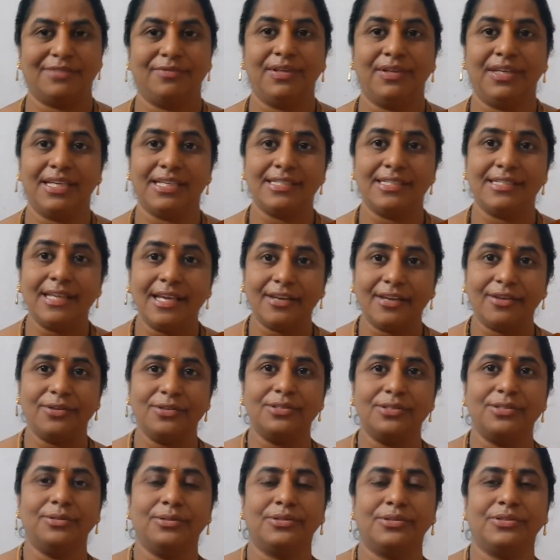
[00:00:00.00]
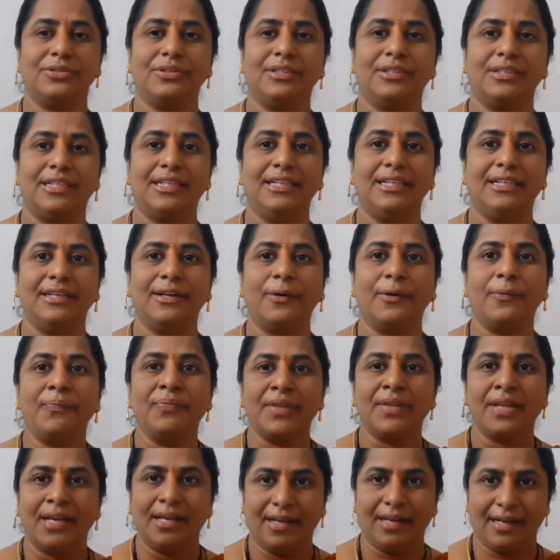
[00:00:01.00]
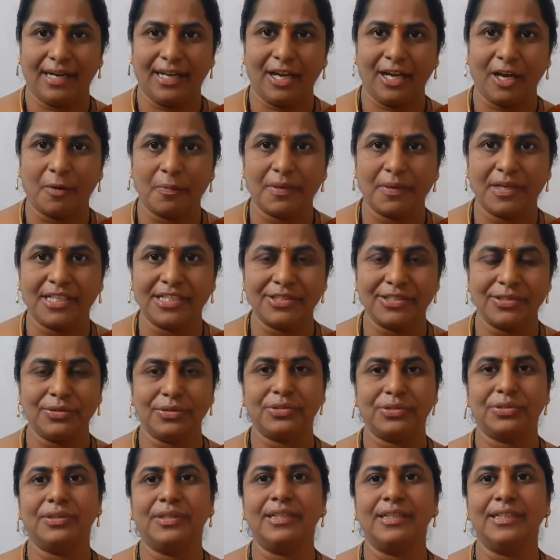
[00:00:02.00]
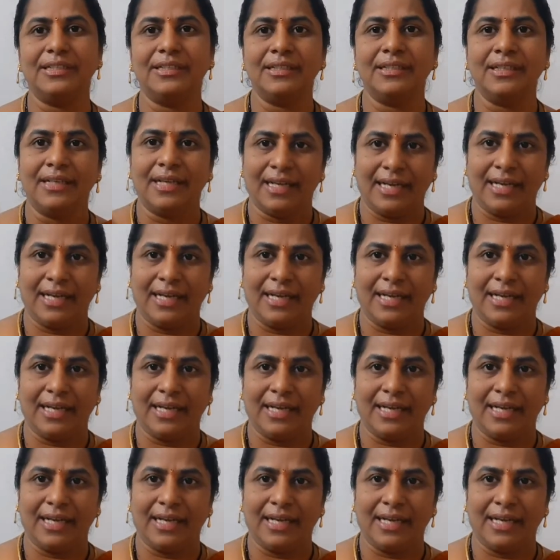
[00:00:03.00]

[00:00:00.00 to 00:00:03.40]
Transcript: VSAQs you should till now, ray optics you should learn,